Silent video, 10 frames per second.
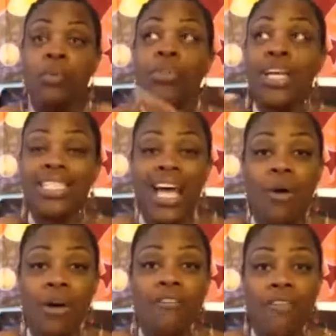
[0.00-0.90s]
Well, that's
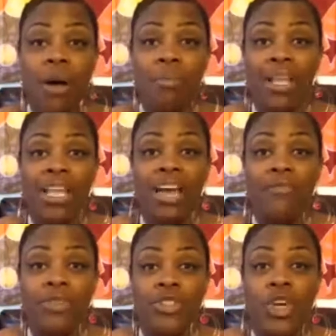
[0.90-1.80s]
how I felt my
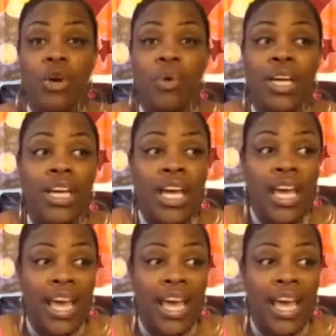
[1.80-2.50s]
life was going.